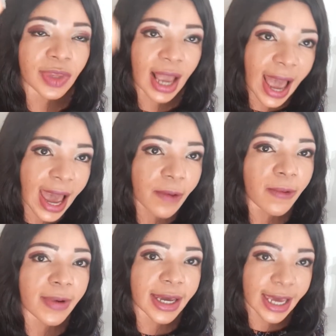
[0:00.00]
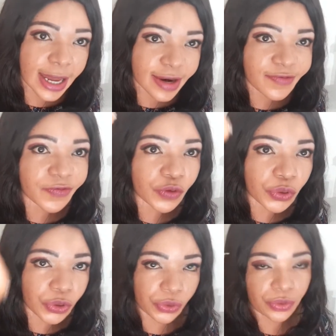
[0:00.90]
i will get it for
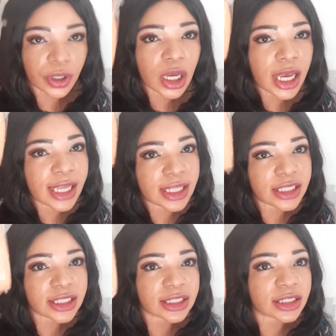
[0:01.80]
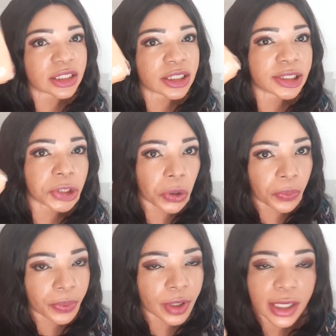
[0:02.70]
you and this is the soap
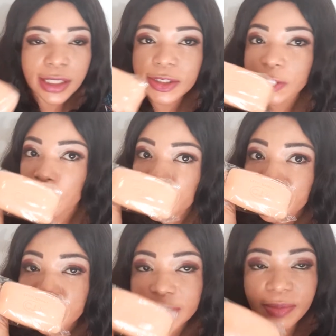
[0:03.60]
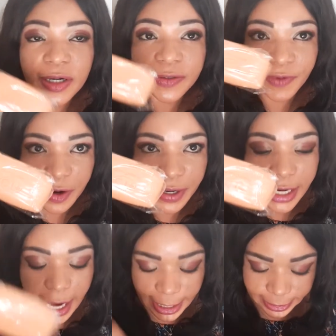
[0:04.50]
the soap smells very
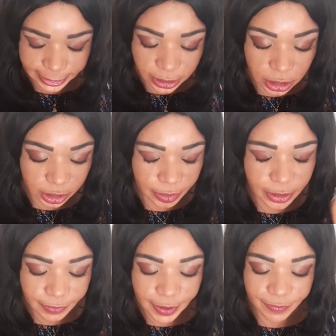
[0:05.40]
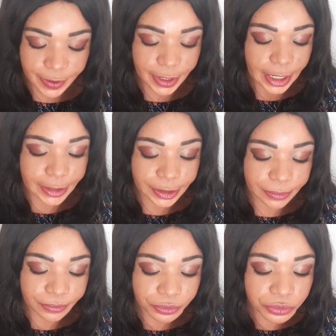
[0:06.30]
nice it smells very very nice
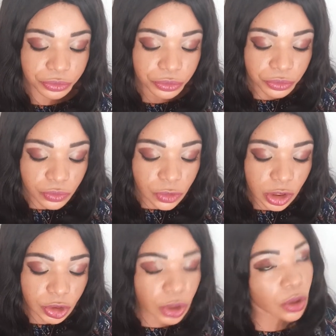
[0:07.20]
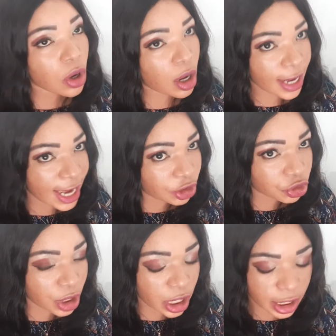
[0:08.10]
so go get
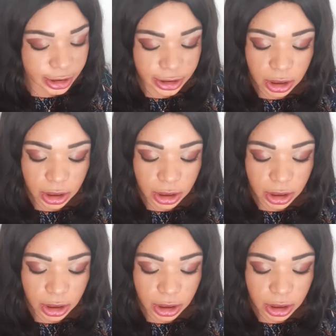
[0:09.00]
yours